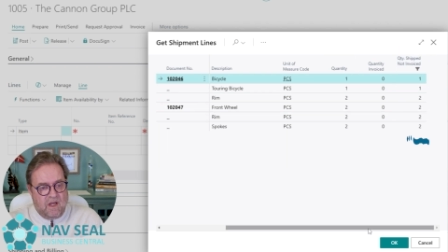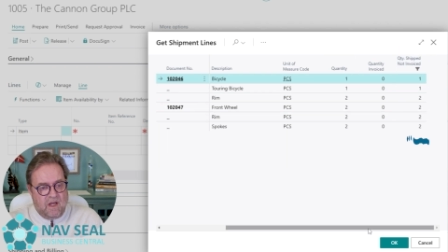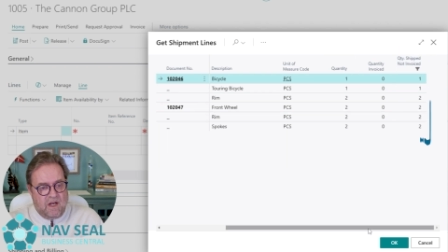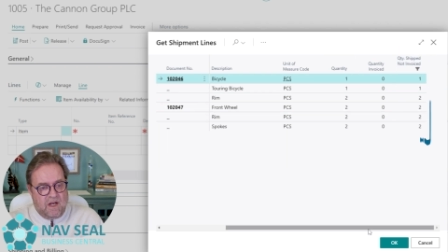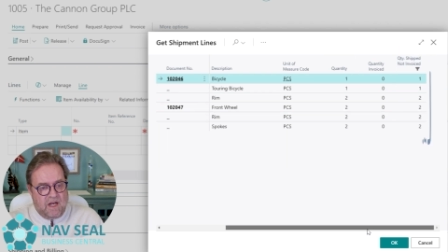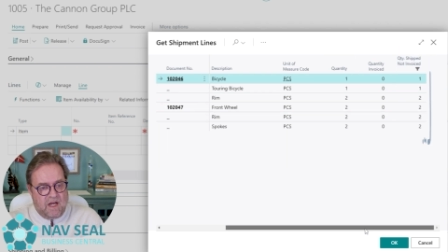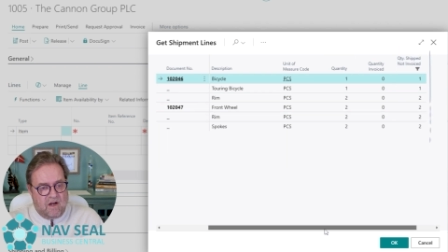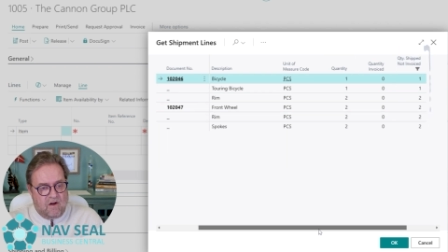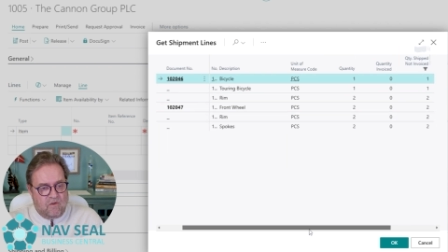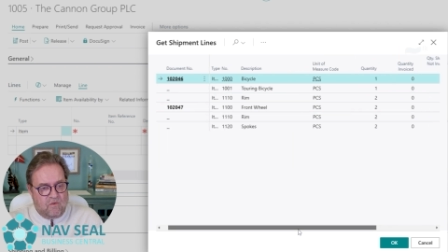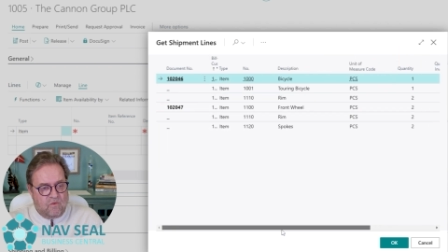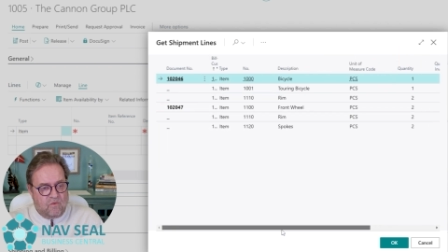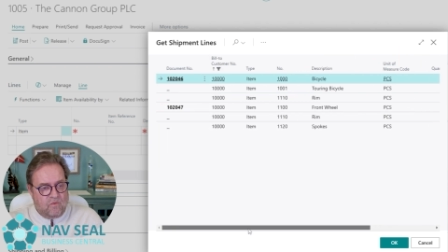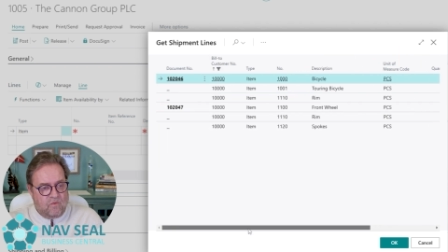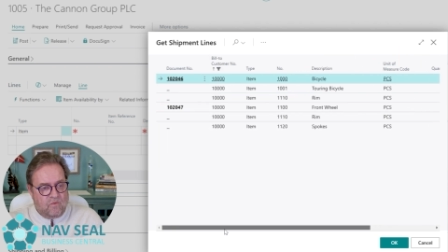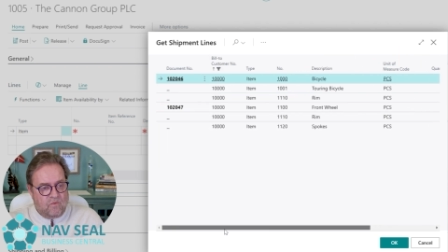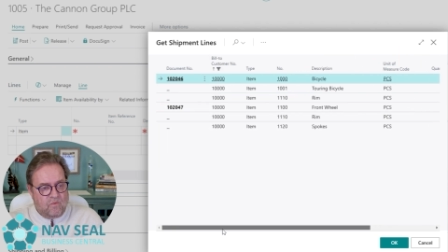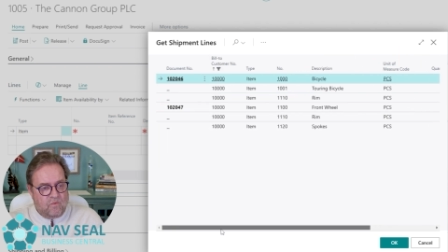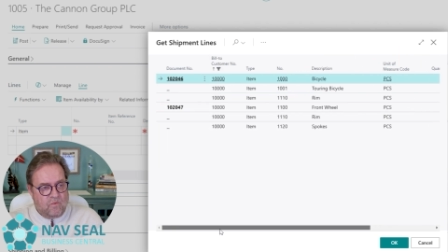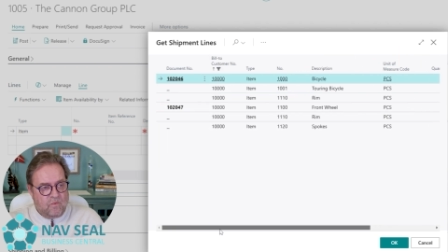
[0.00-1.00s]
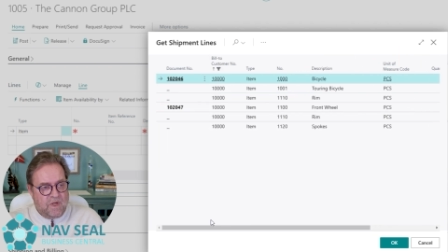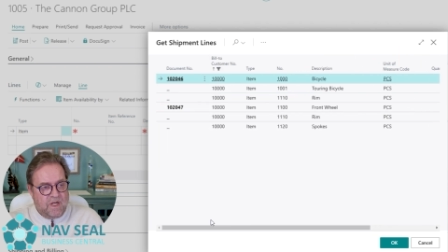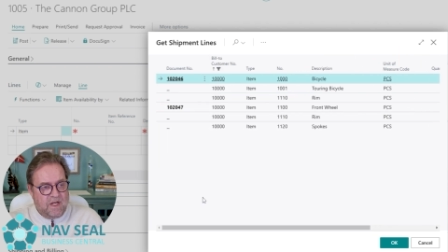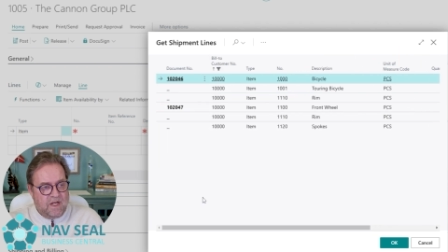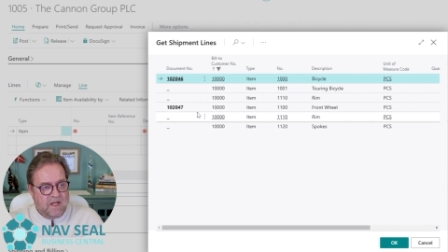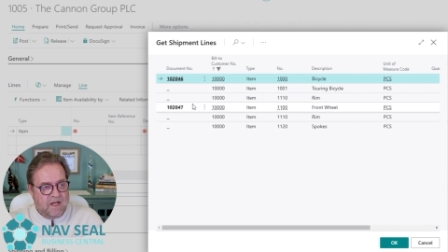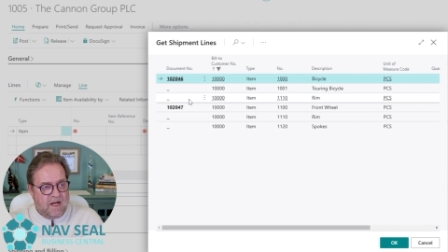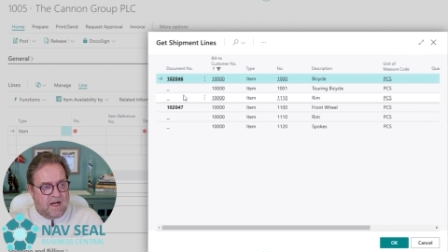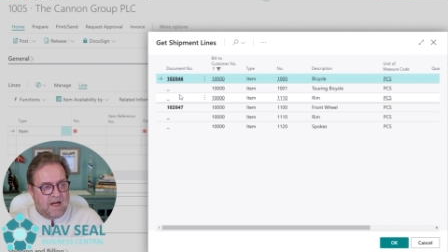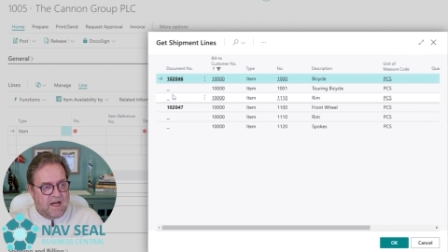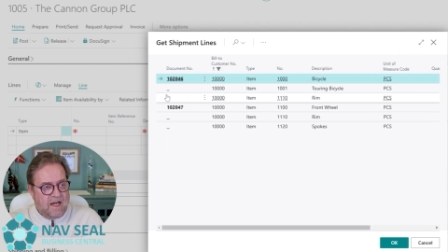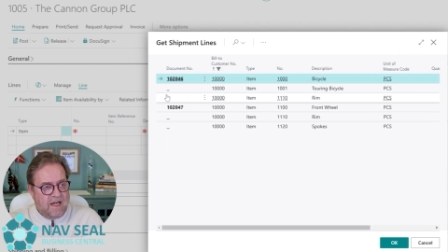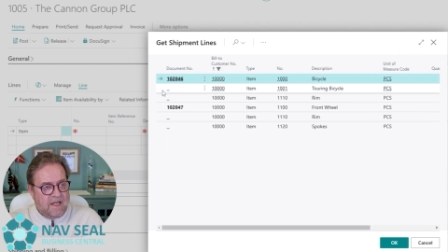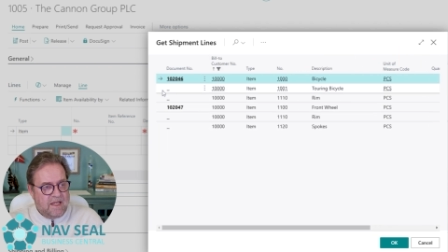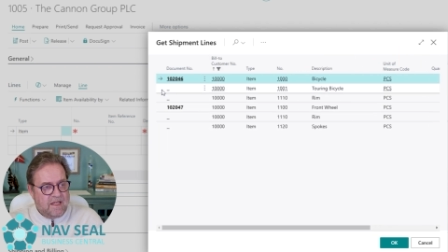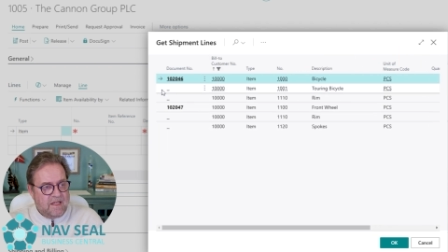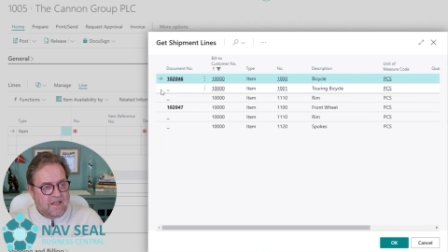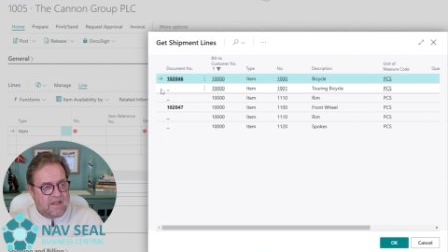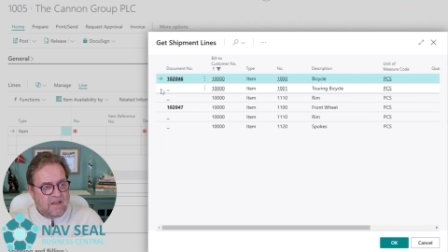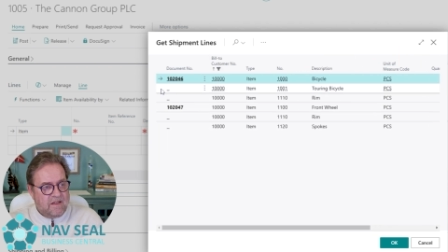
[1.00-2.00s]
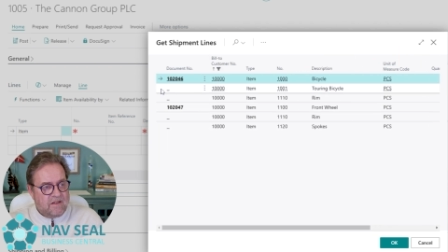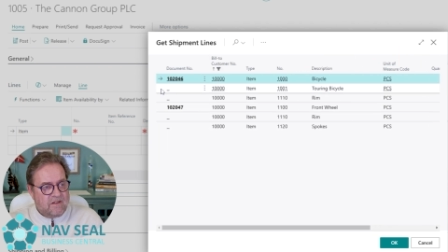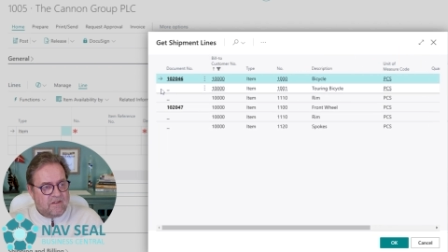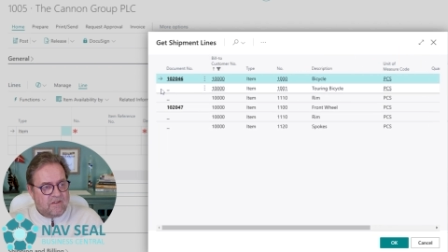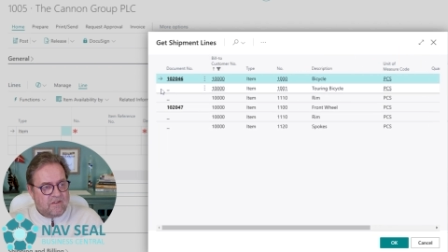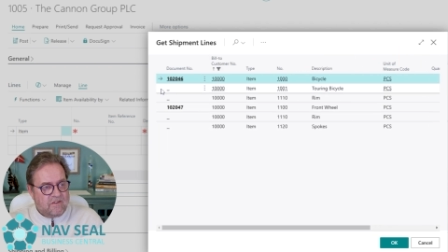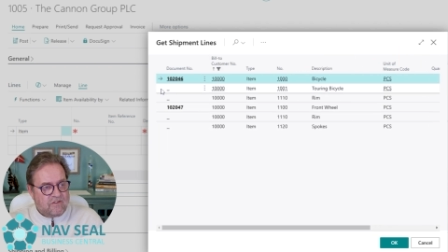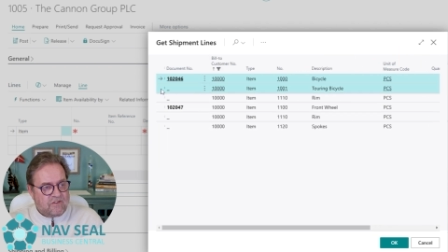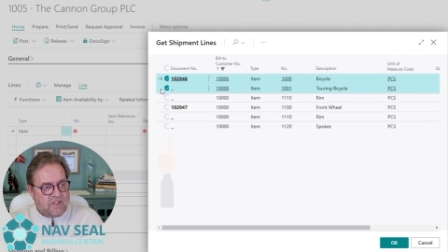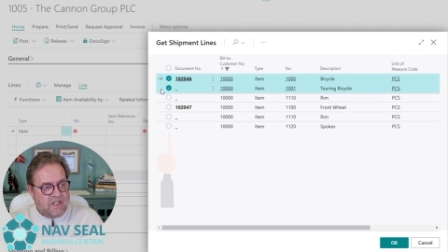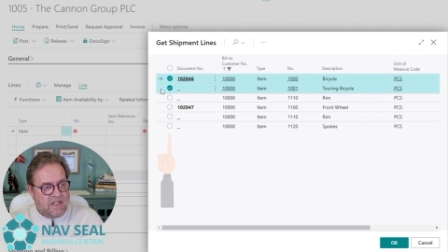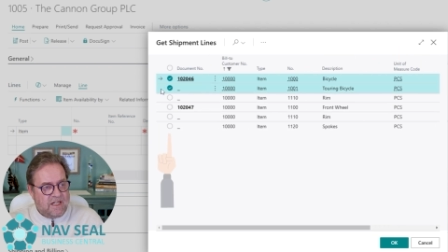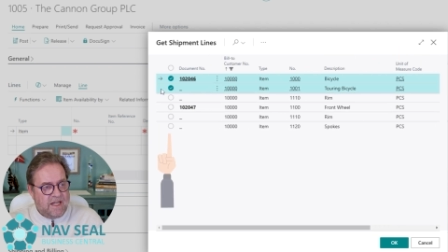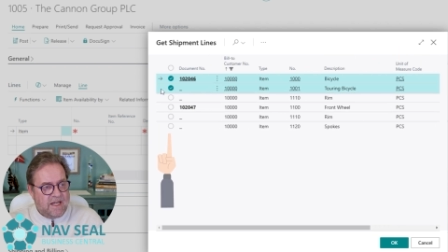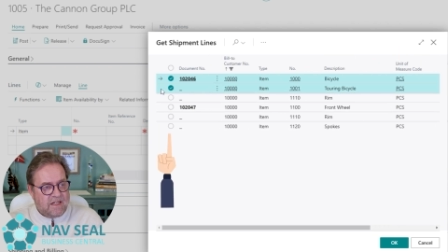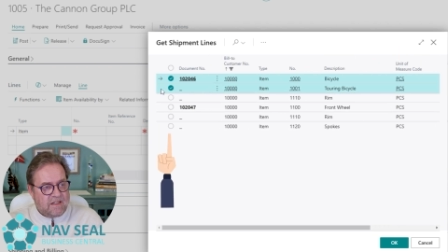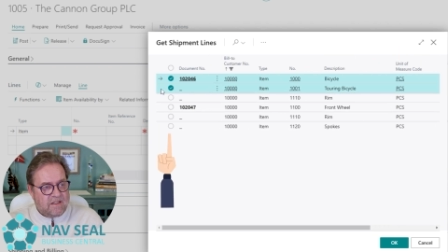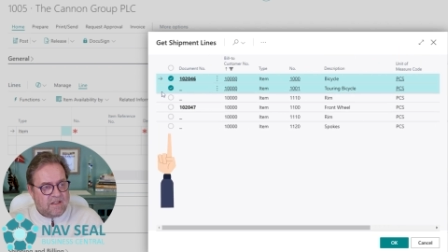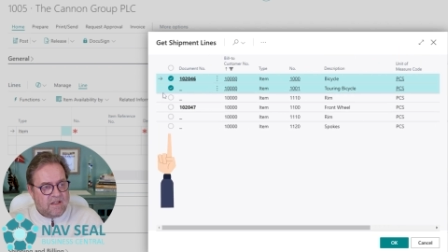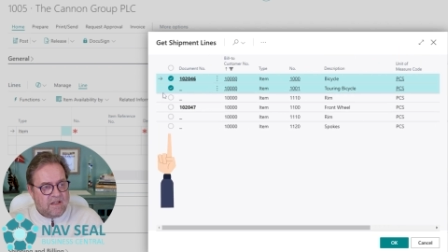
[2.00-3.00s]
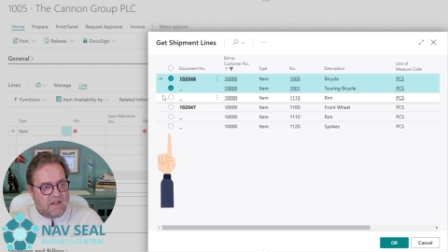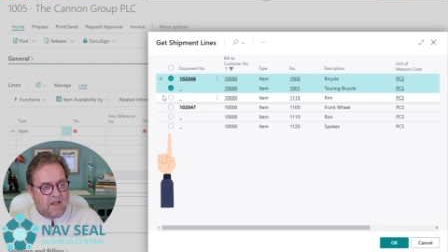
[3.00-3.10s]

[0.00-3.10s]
Now, when I select,